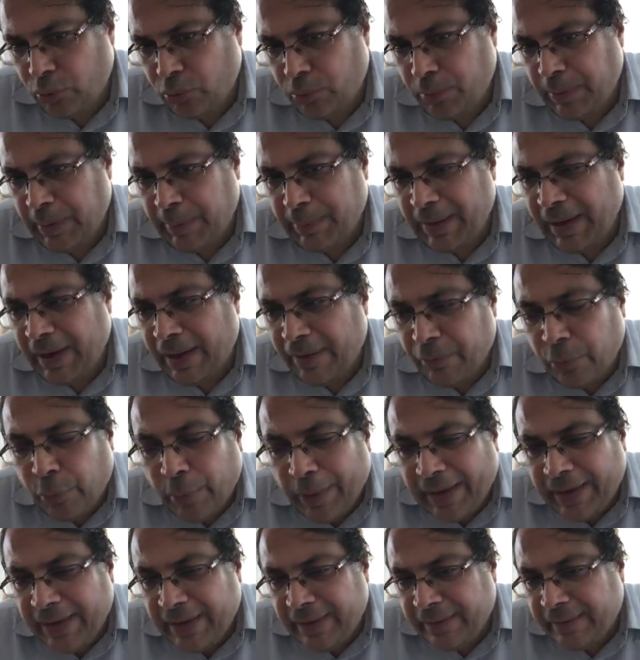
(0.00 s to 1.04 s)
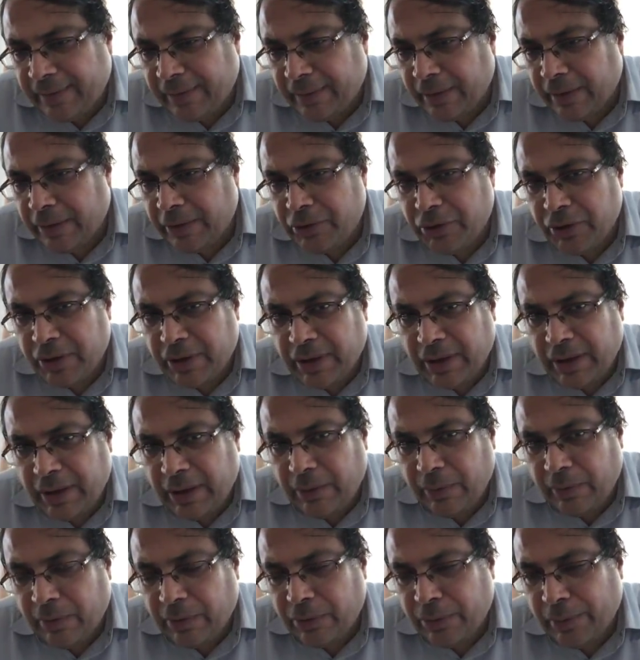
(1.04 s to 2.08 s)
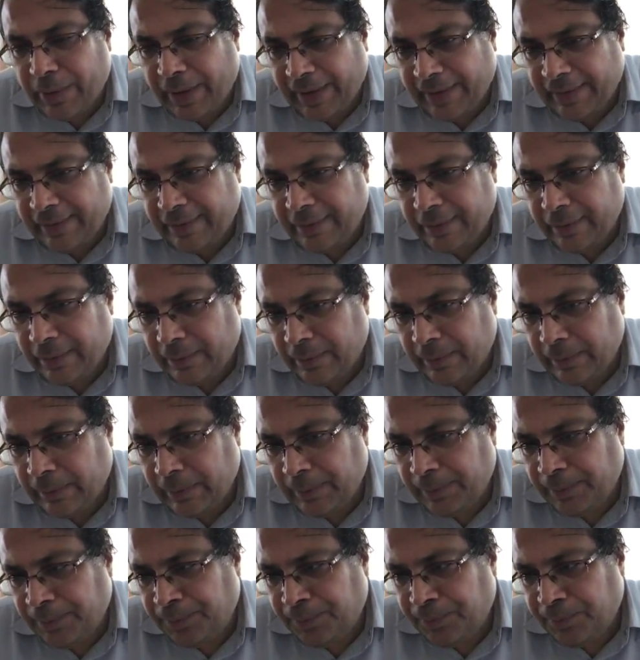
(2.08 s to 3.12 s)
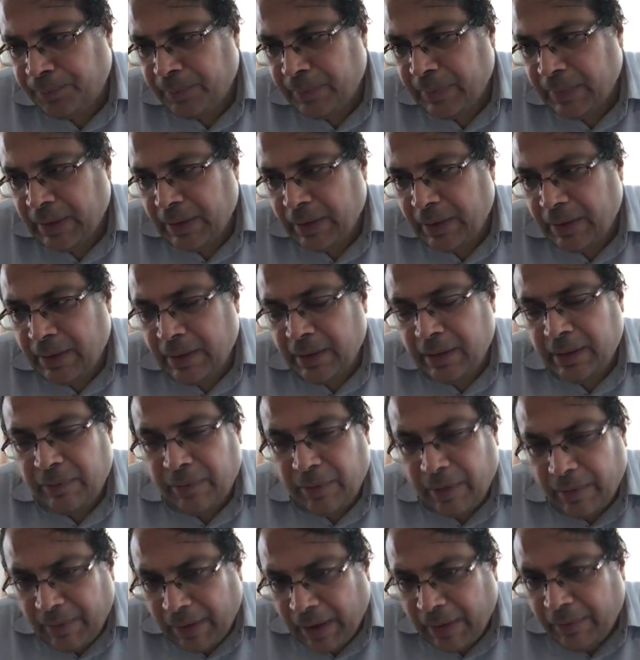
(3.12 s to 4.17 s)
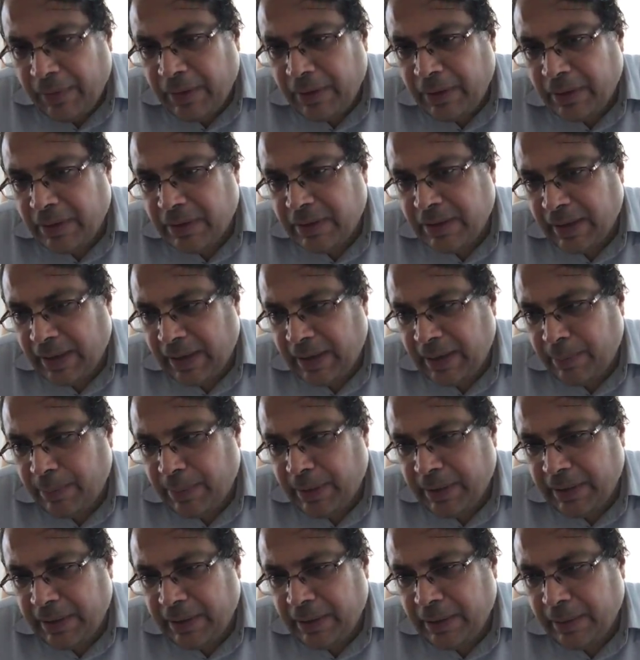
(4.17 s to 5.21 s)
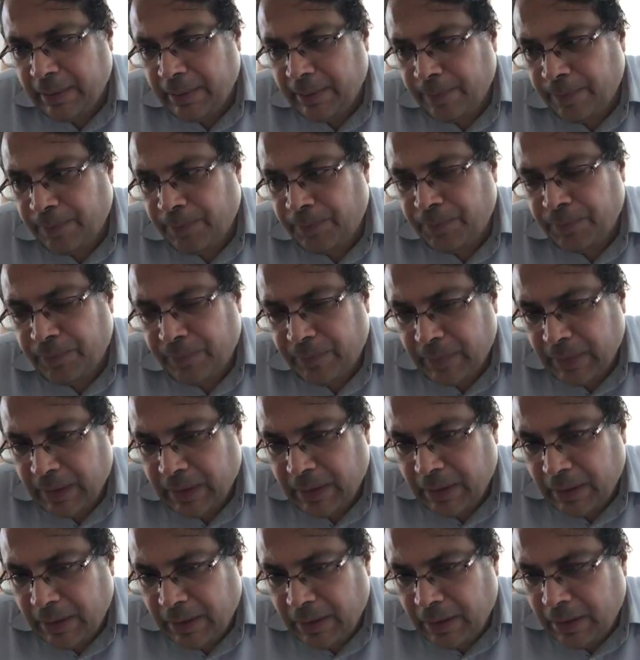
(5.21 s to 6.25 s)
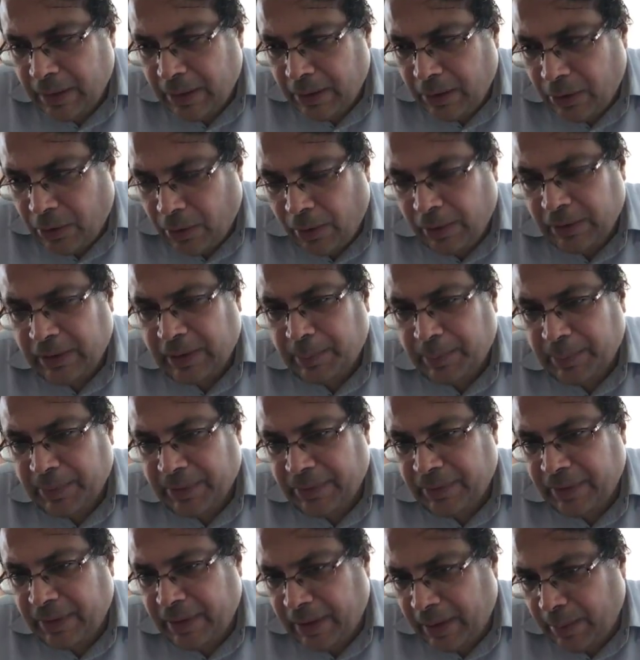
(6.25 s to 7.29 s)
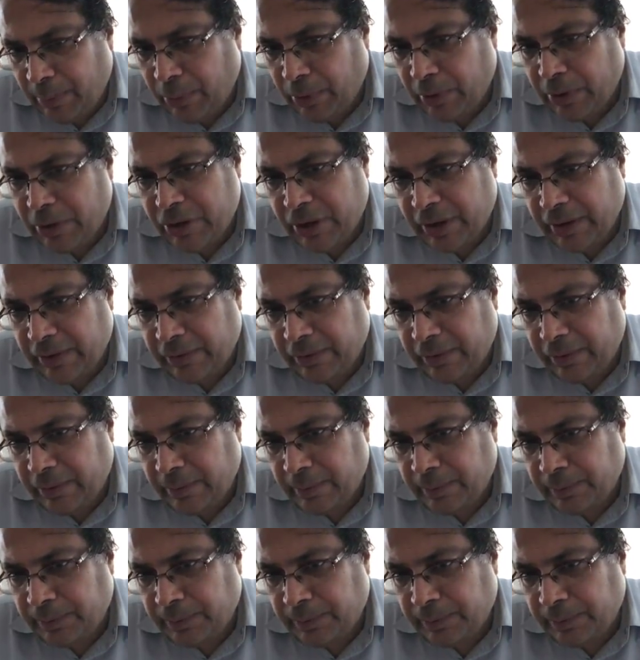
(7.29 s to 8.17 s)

people have queries urgently you want to answer. If you have ever hurt anybody, call that person and apologize.